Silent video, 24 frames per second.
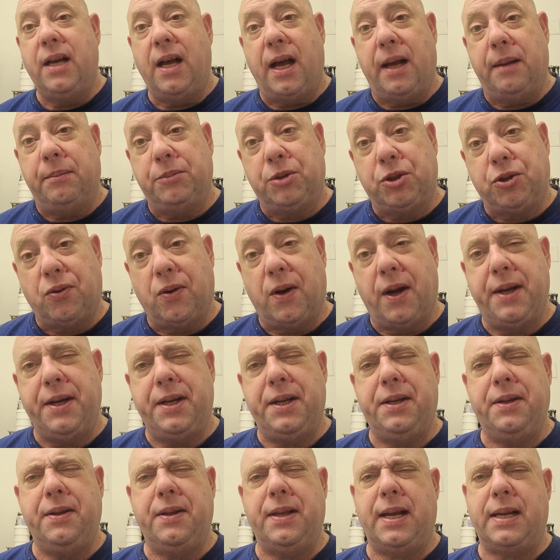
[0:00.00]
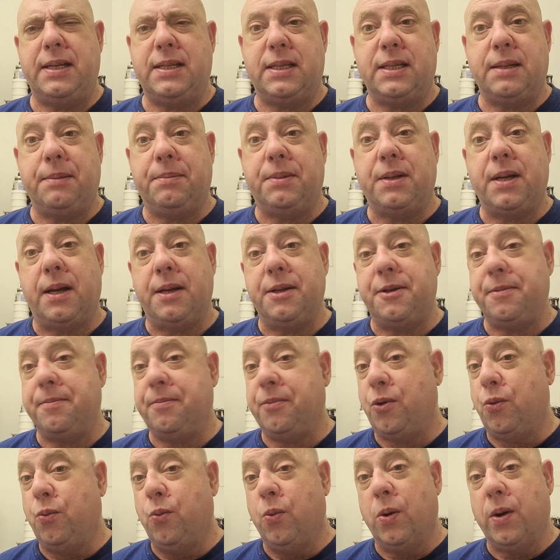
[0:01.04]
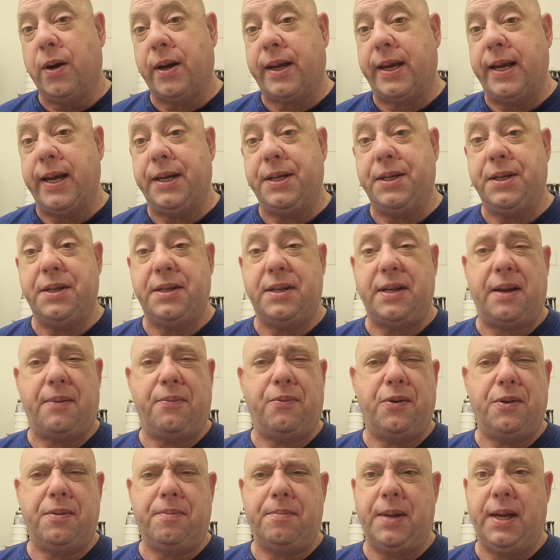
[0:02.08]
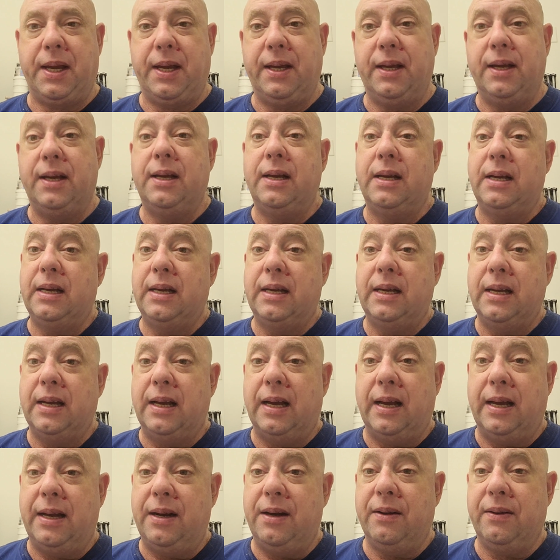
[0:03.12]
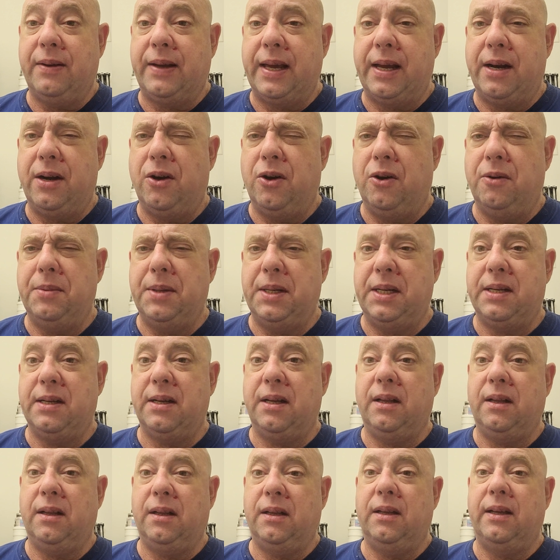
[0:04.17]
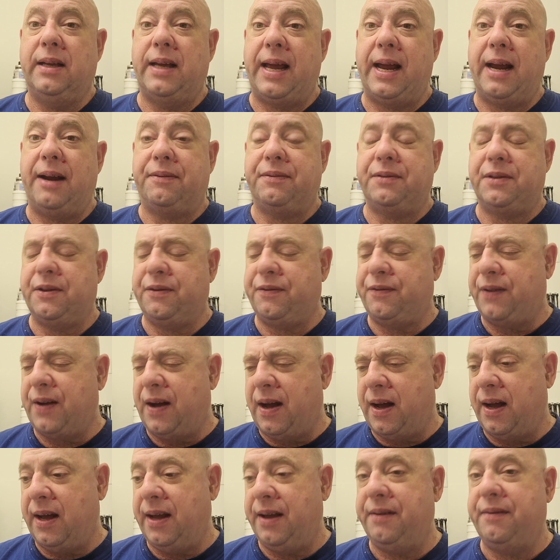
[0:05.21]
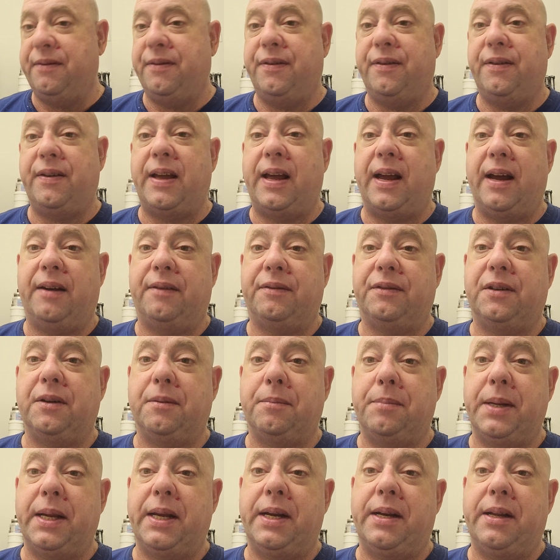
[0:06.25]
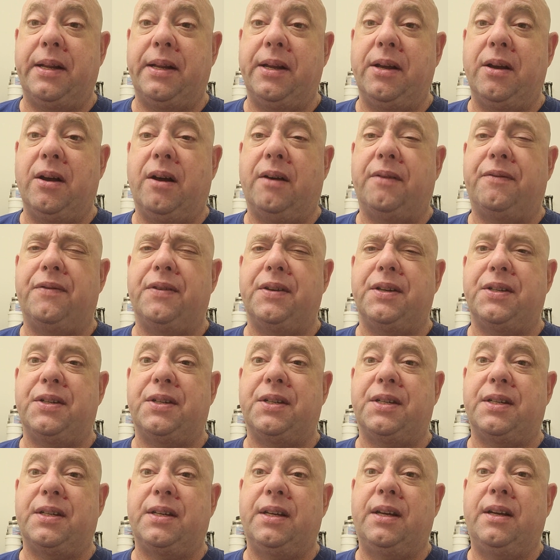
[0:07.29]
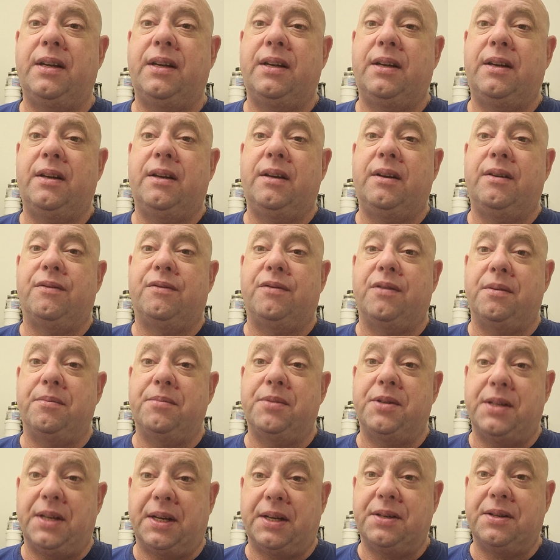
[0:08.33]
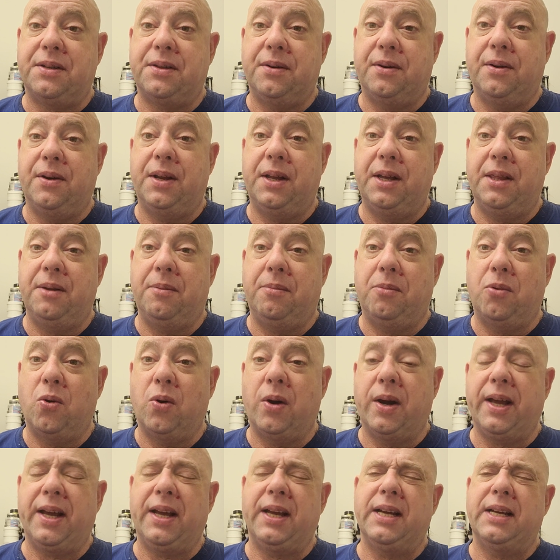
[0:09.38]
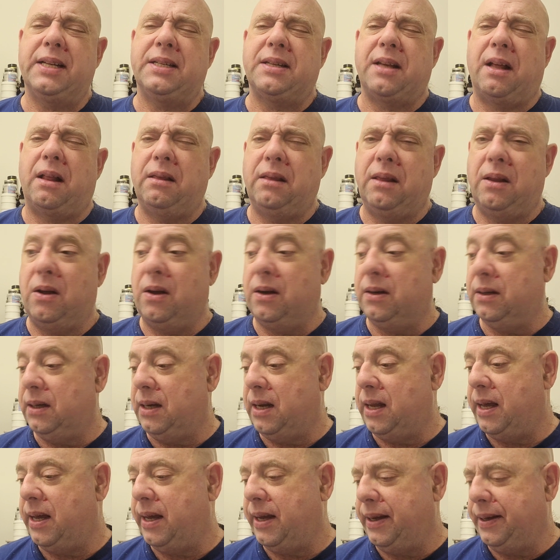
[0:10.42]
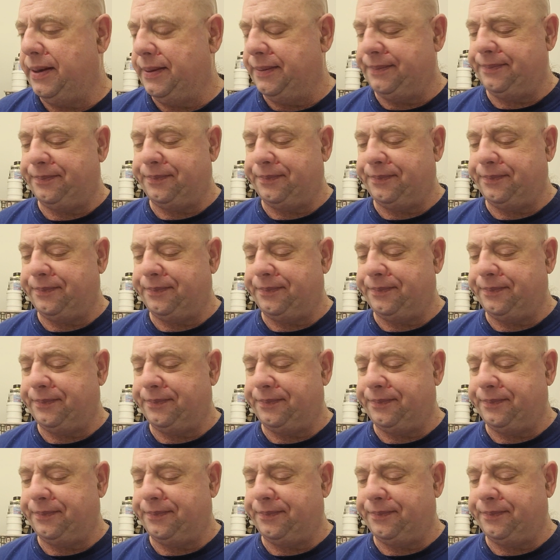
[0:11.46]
I'm trying to do that. Sometimes work catches up with me. I don't get home until after 5, after being in the office from 6:30 in the morning. It's a long day.